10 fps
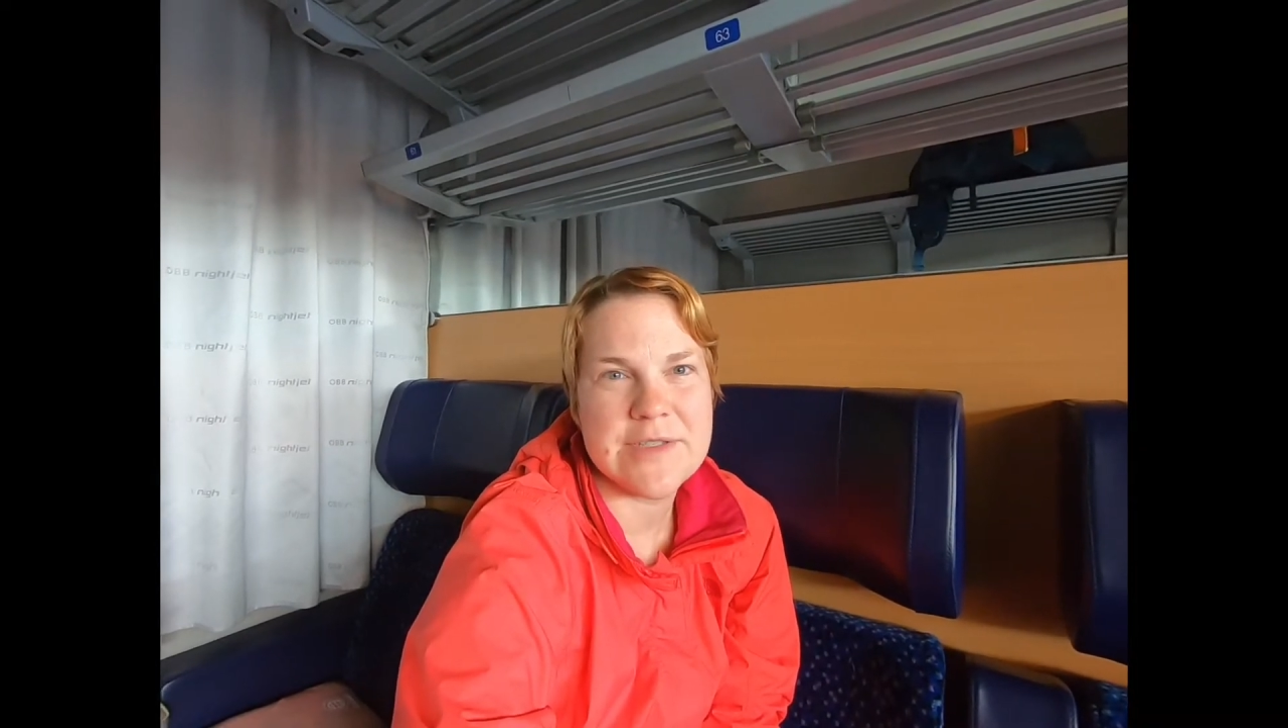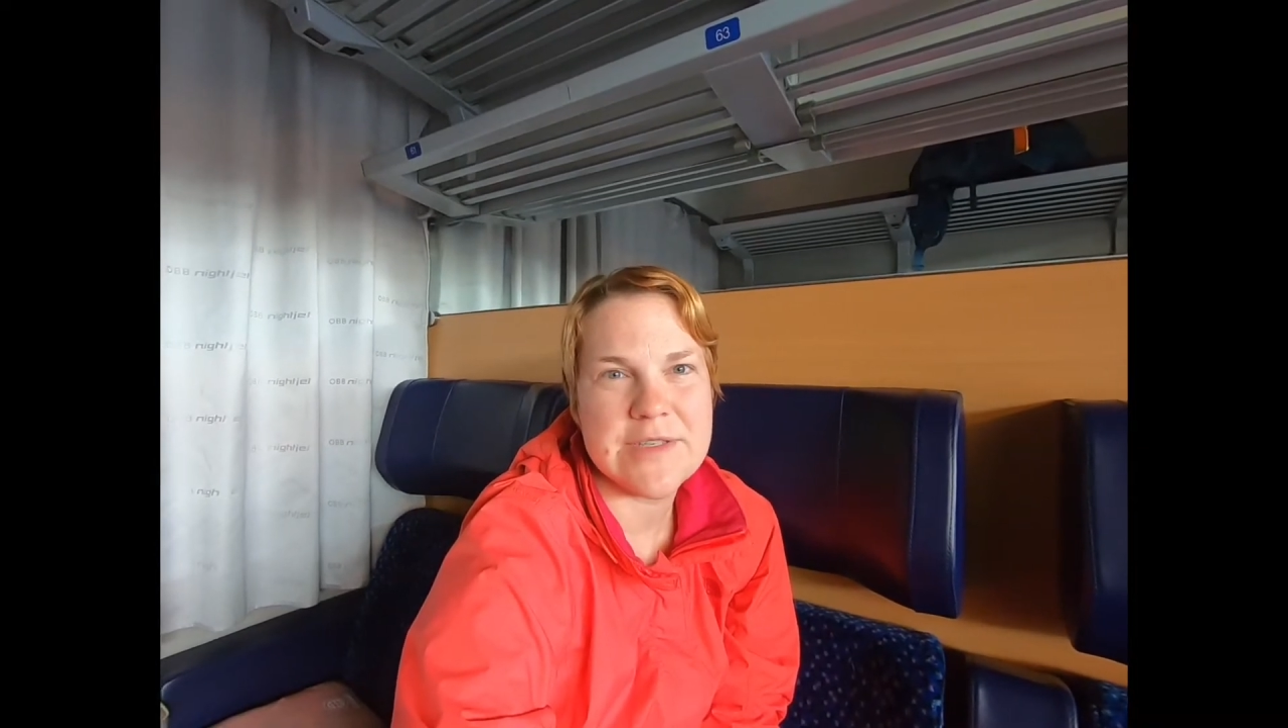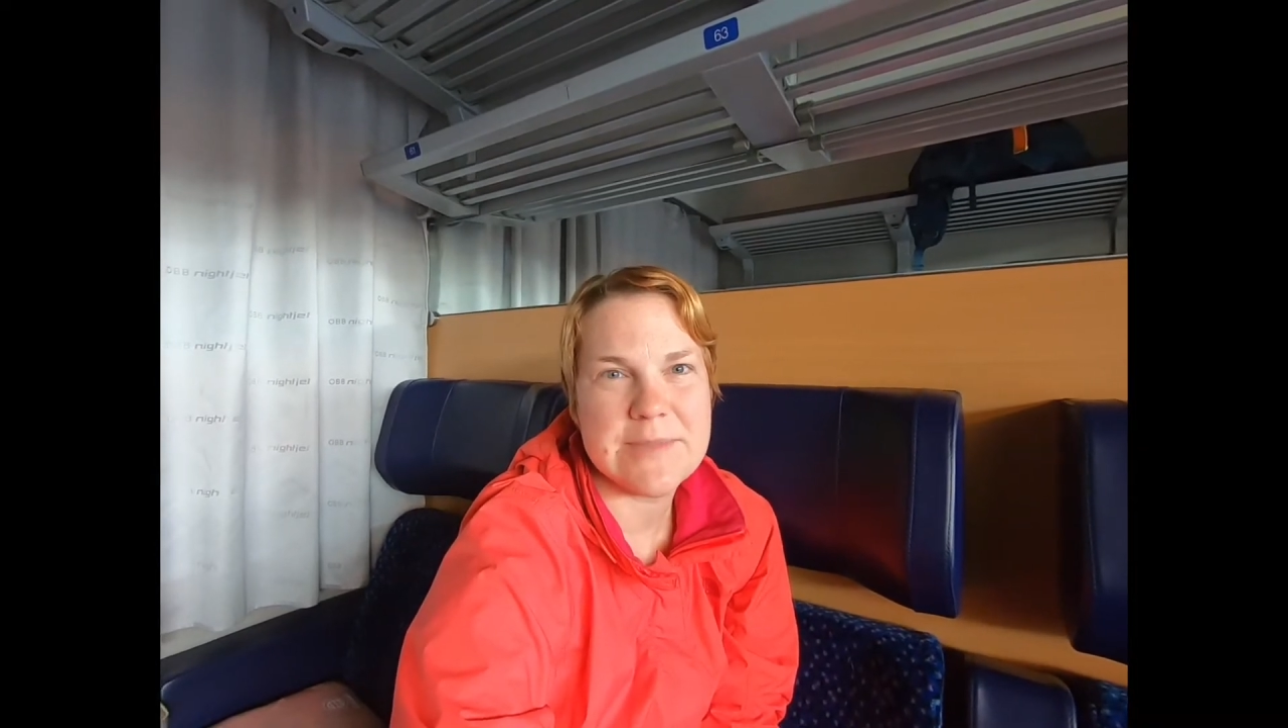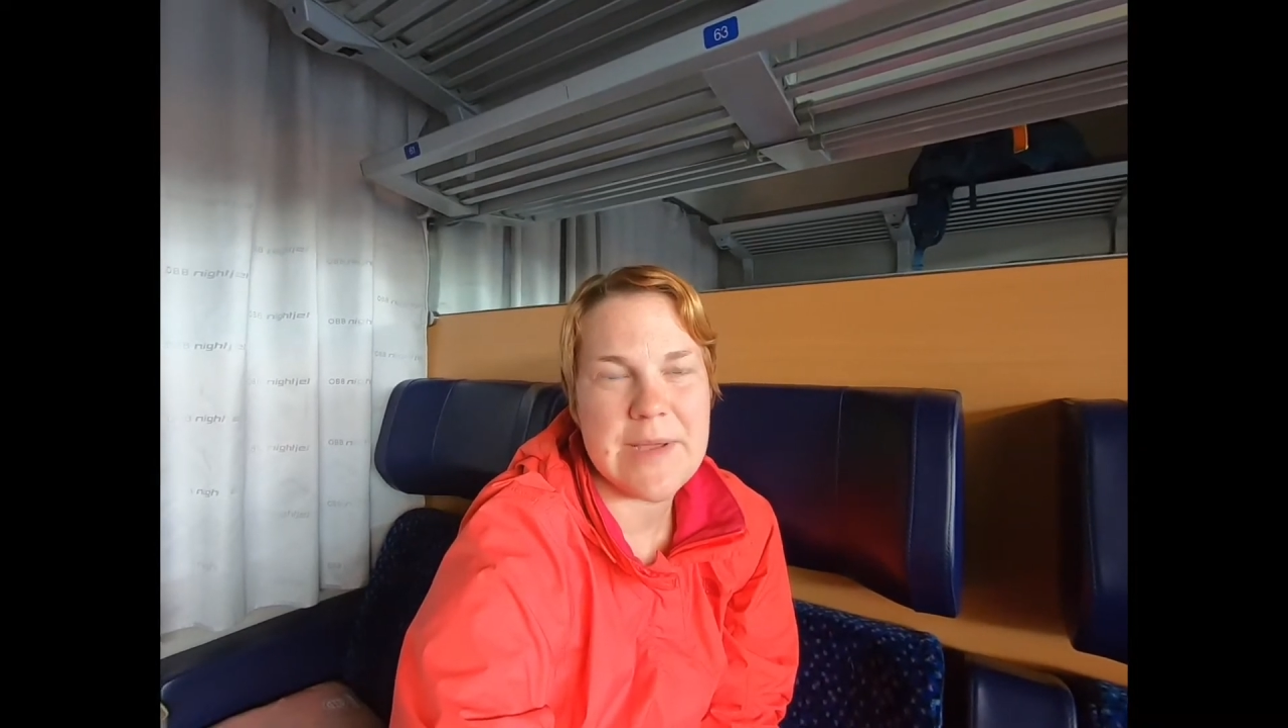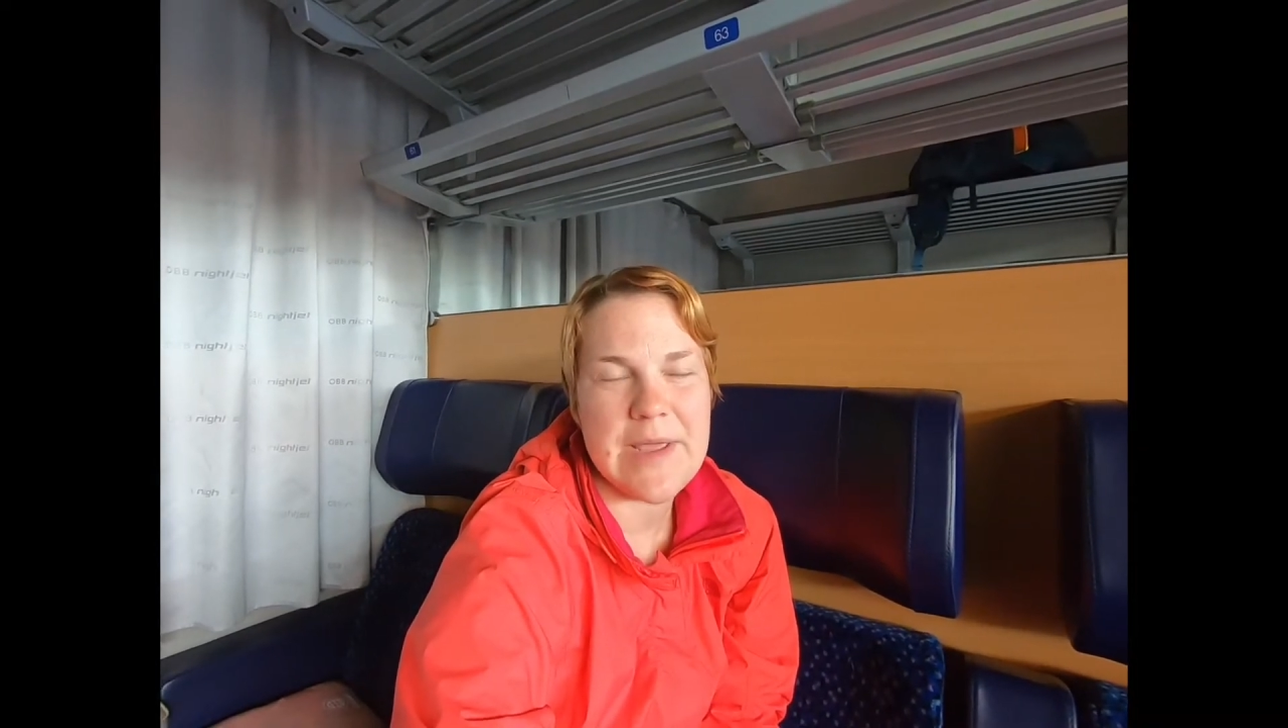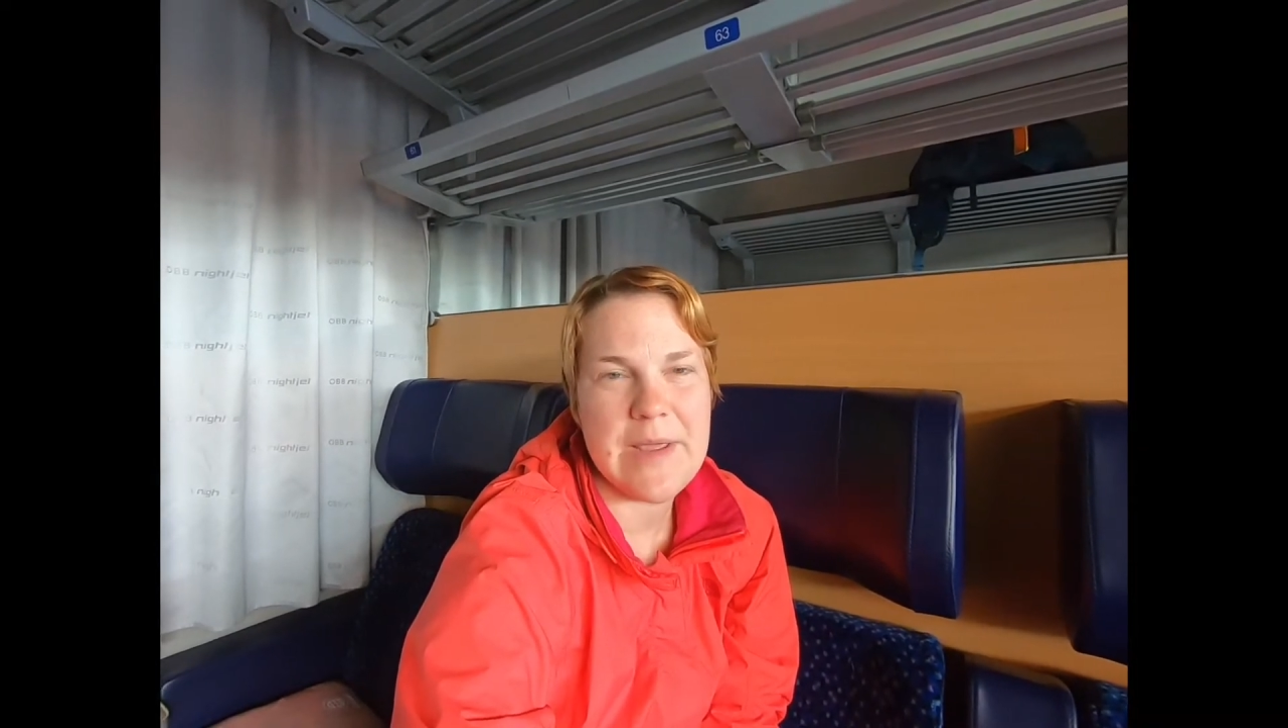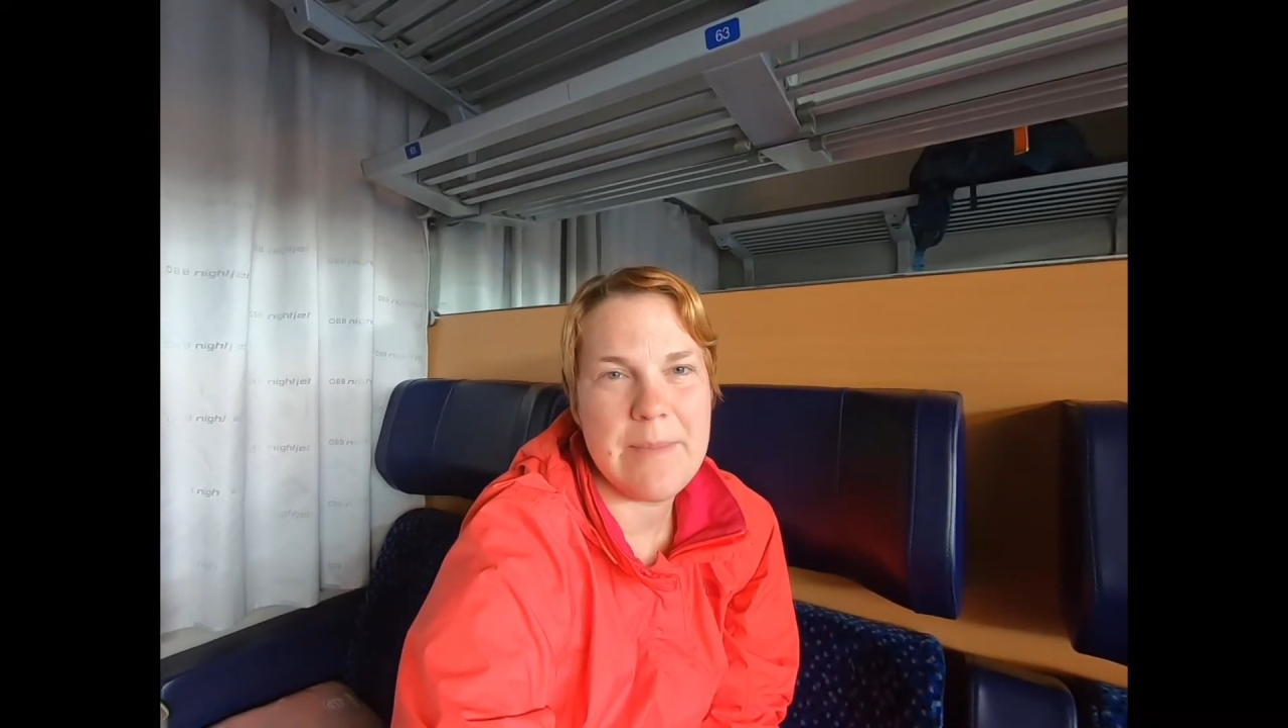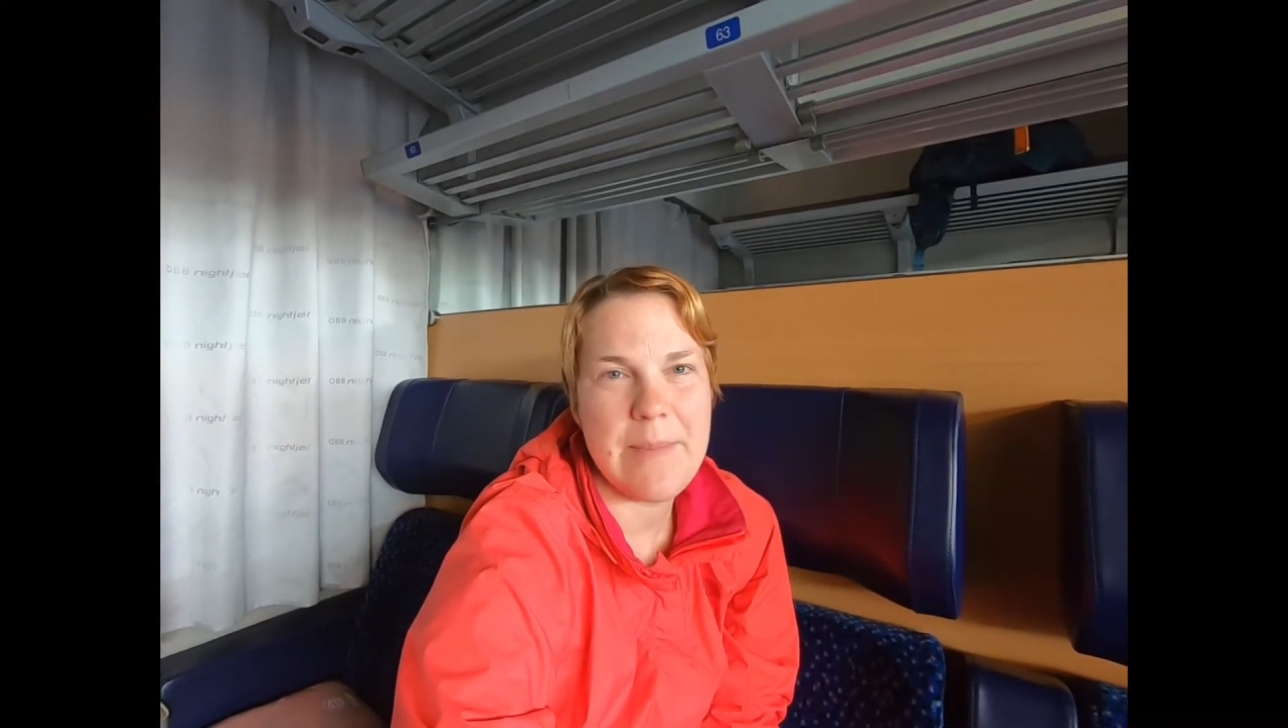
because my